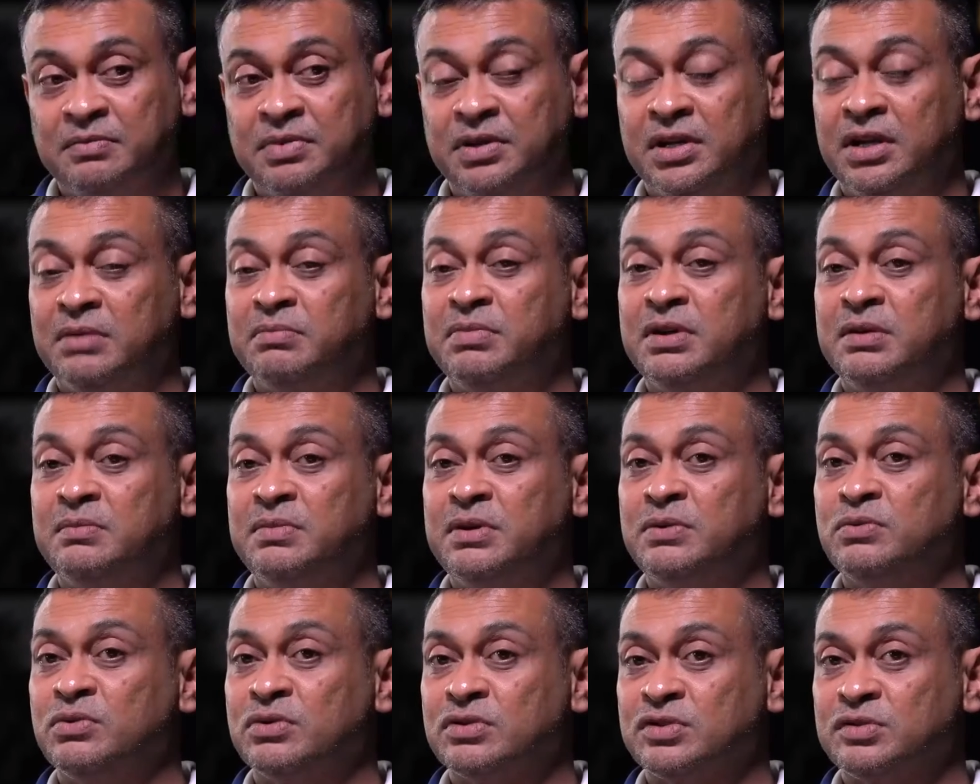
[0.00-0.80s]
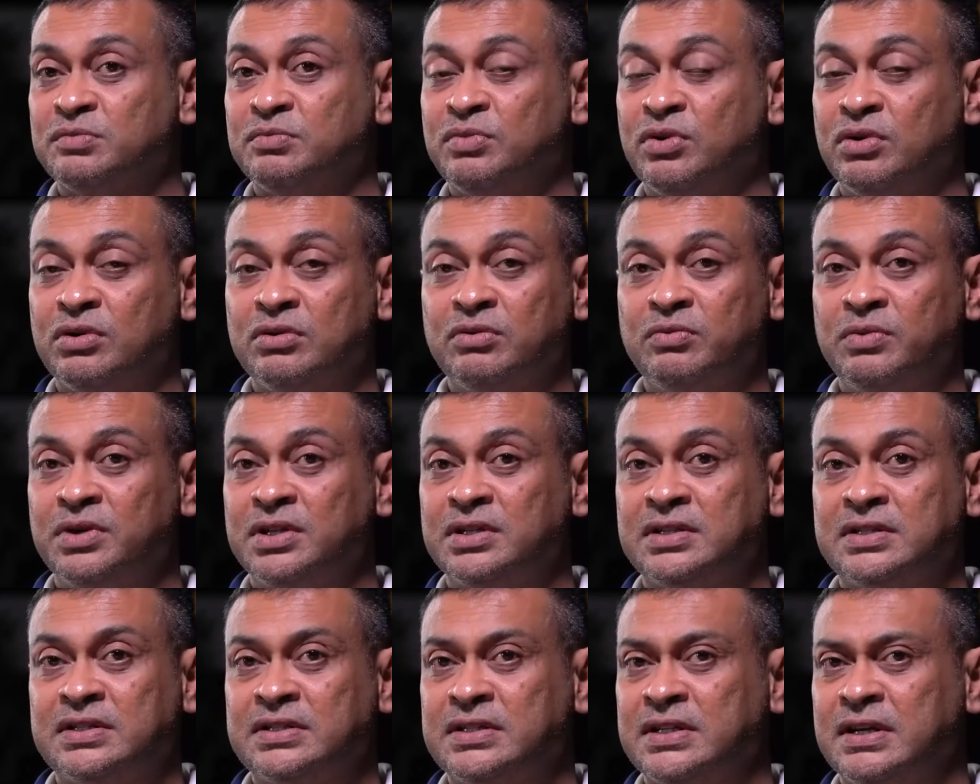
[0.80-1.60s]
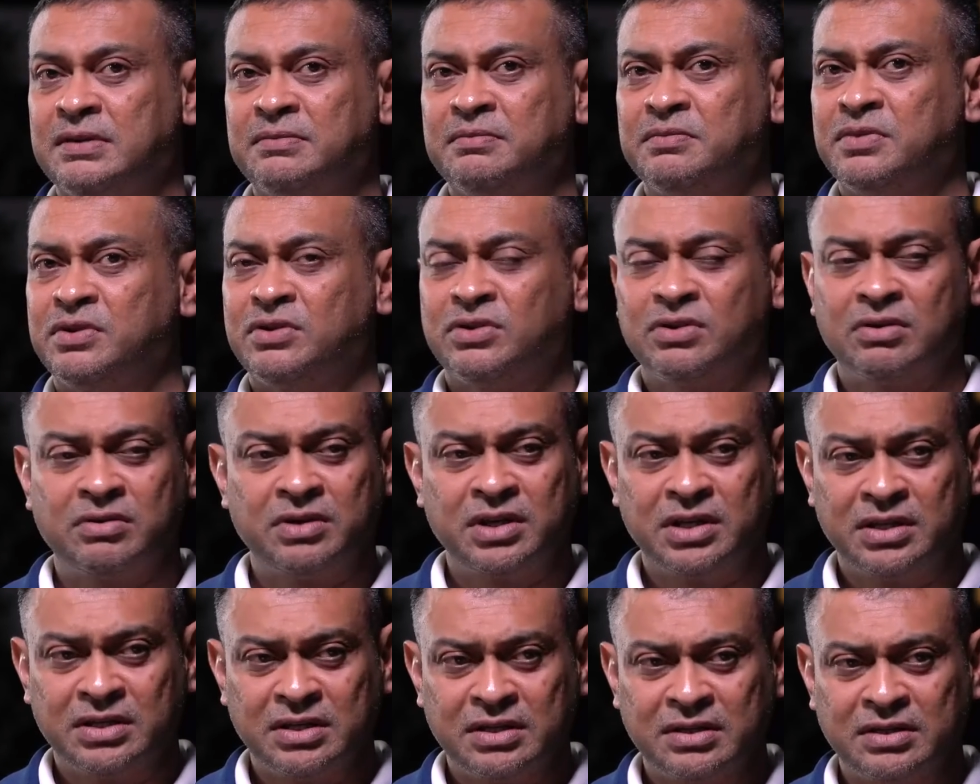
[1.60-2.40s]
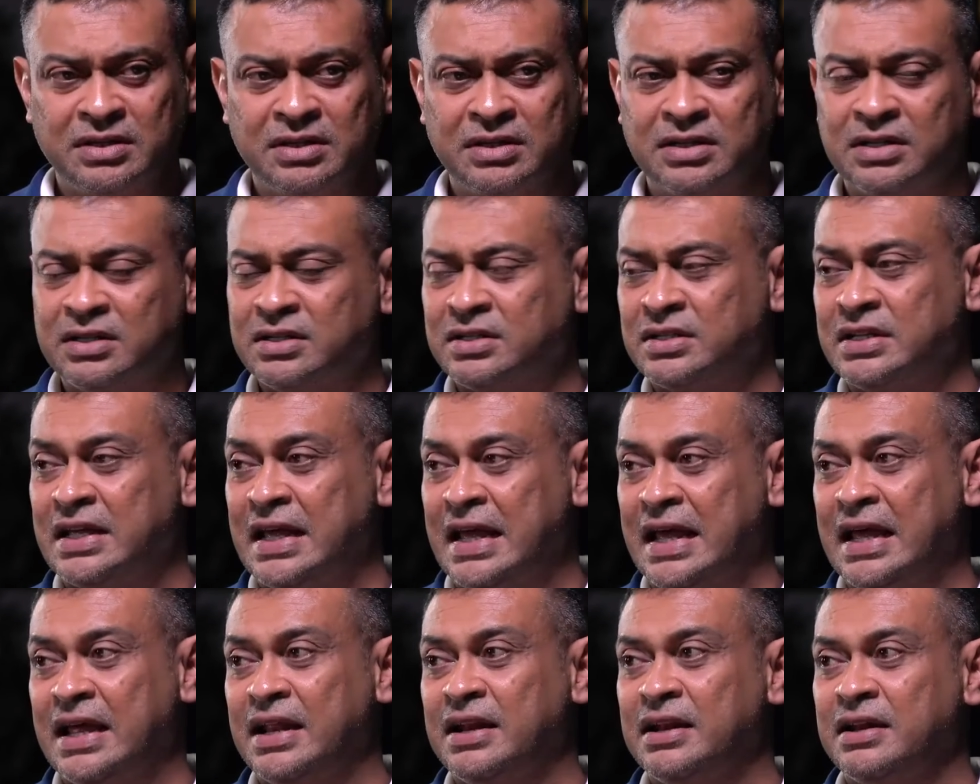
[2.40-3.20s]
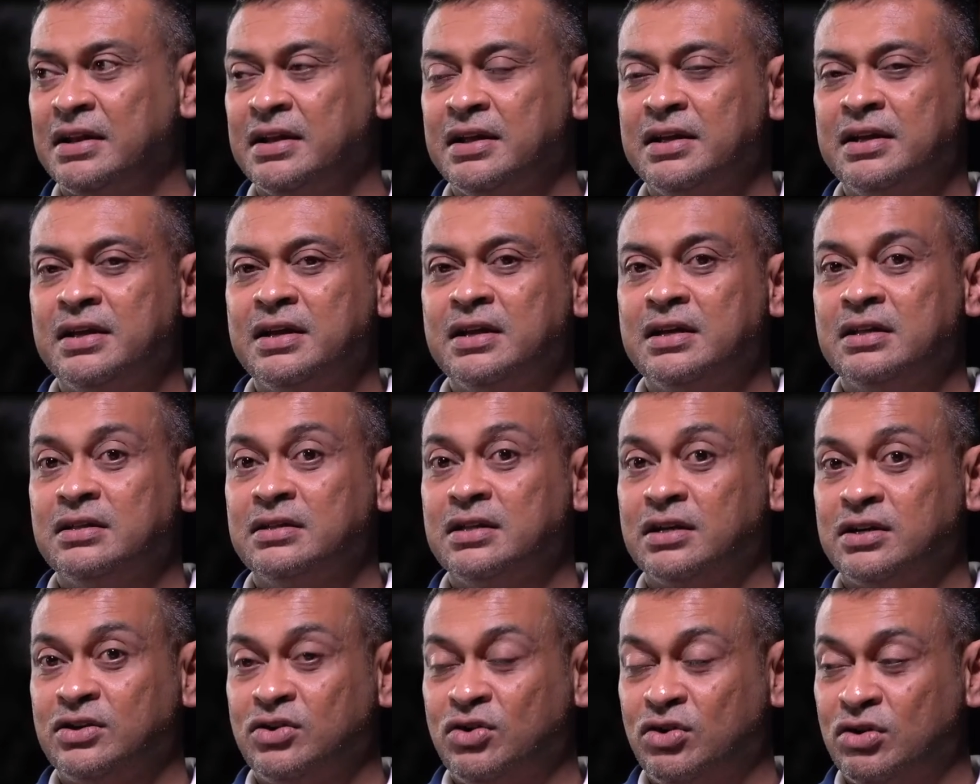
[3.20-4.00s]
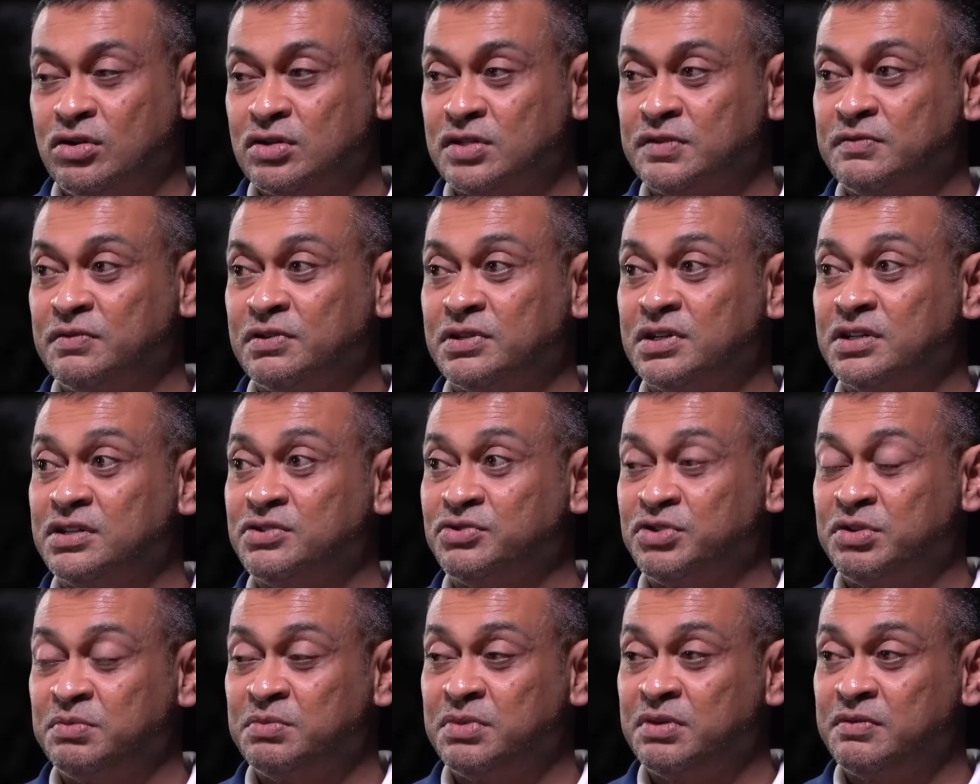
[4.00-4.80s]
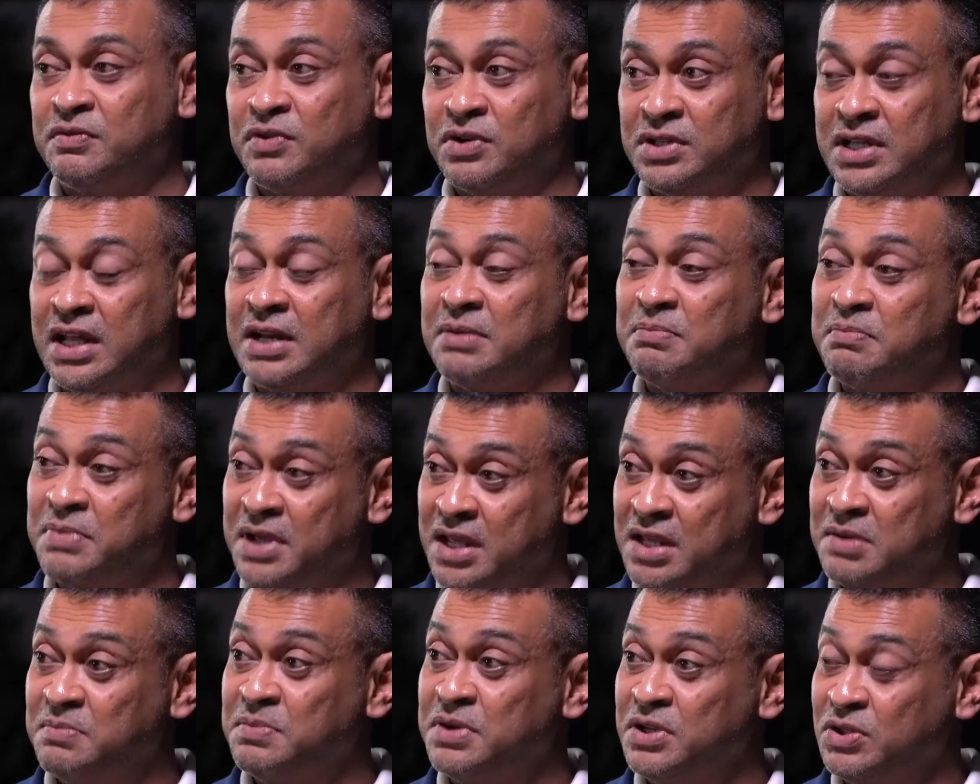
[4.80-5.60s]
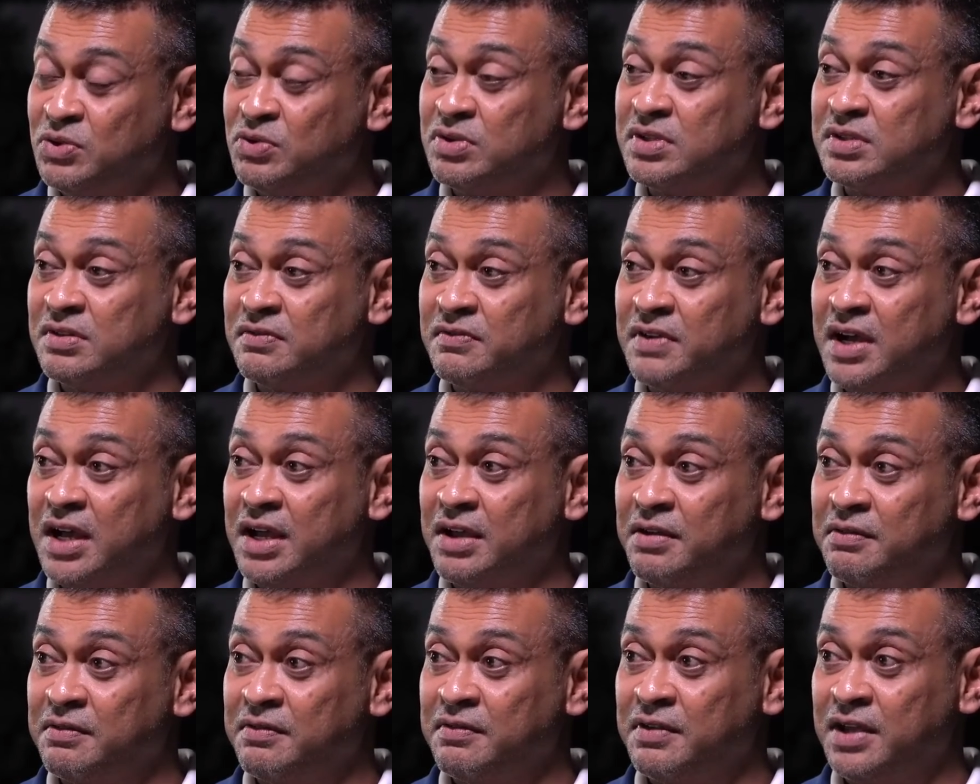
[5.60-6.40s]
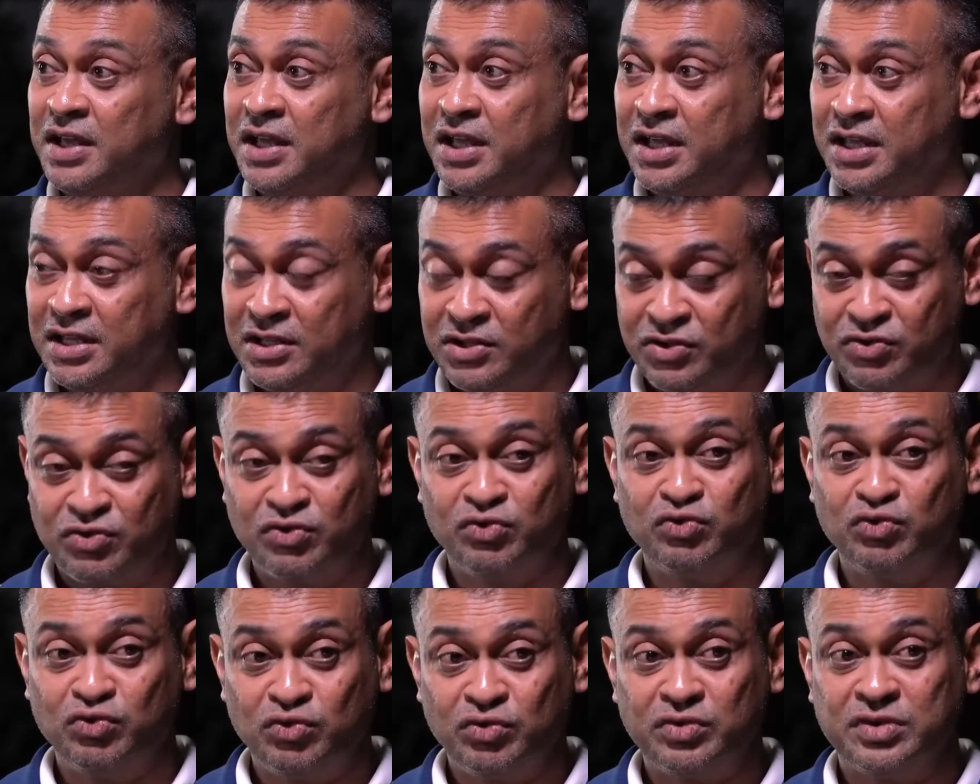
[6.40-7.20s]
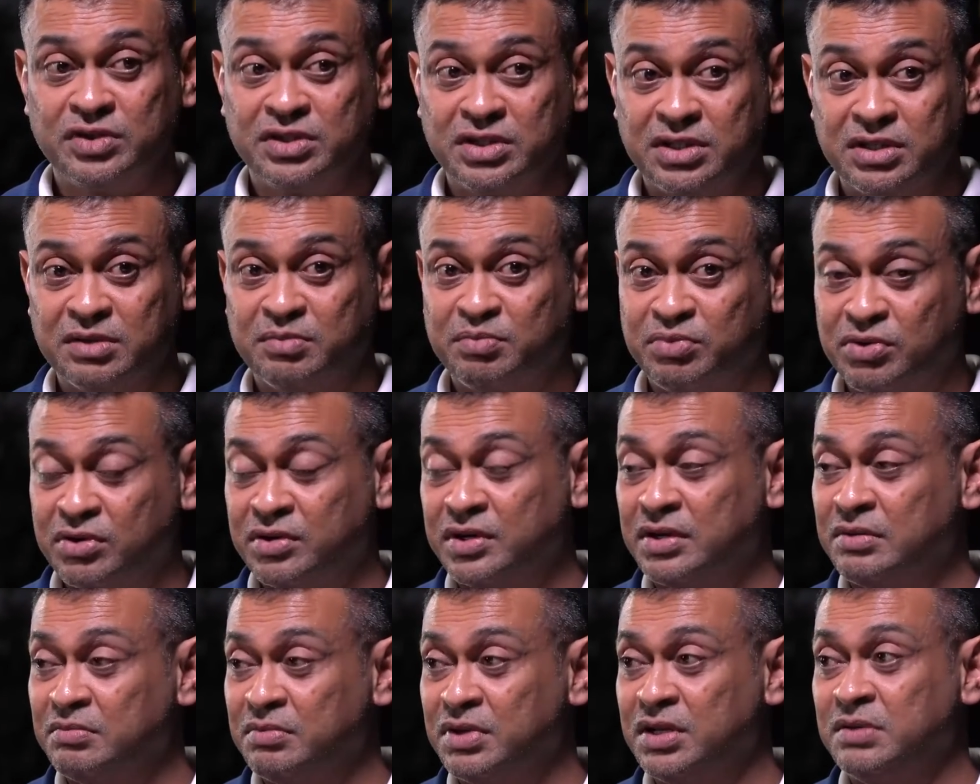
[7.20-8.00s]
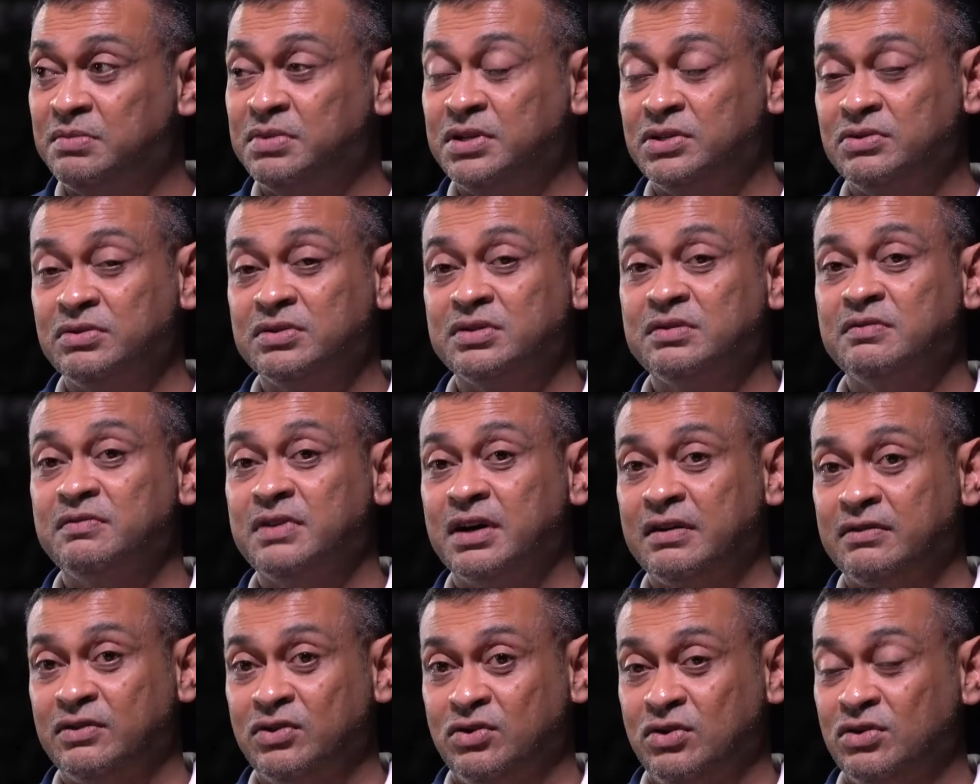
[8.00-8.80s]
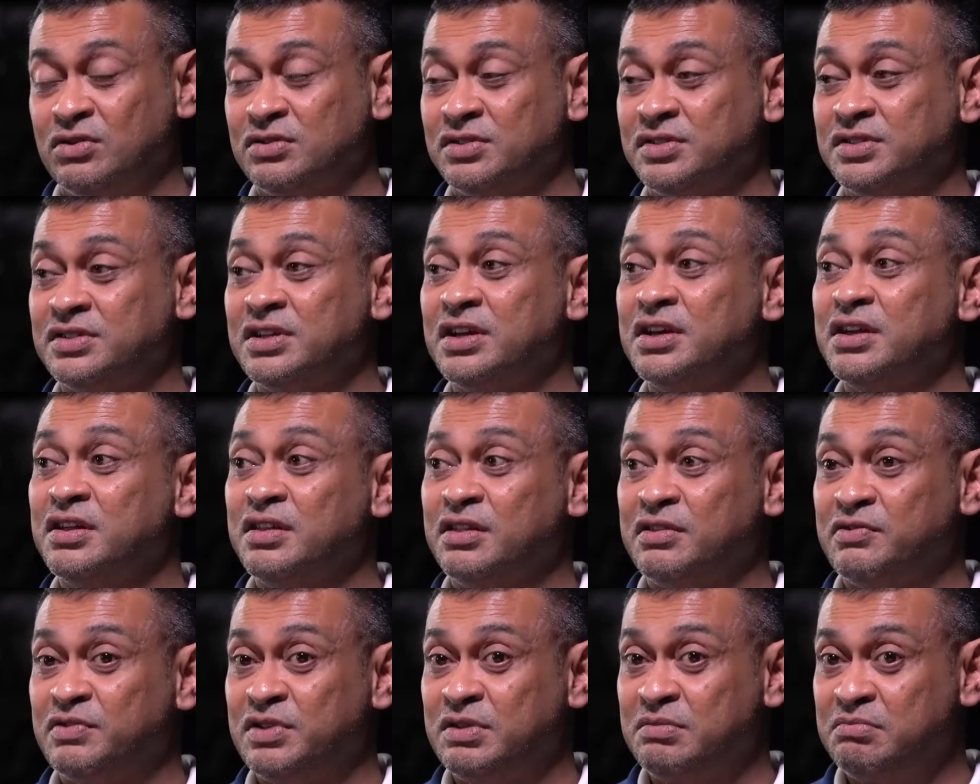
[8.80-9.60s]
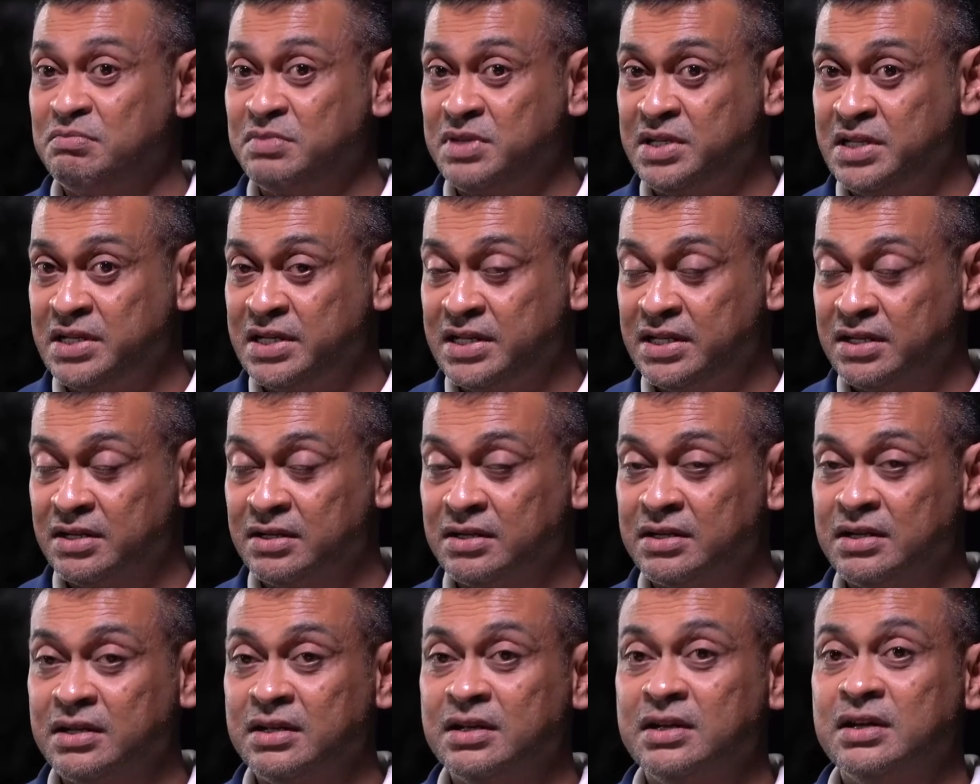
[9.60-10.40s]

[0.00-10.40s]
A baby was born with some chronic diseases, and the cost for the treatment for that baby to survive, a true Singaporean baby to survive, costs 3 million.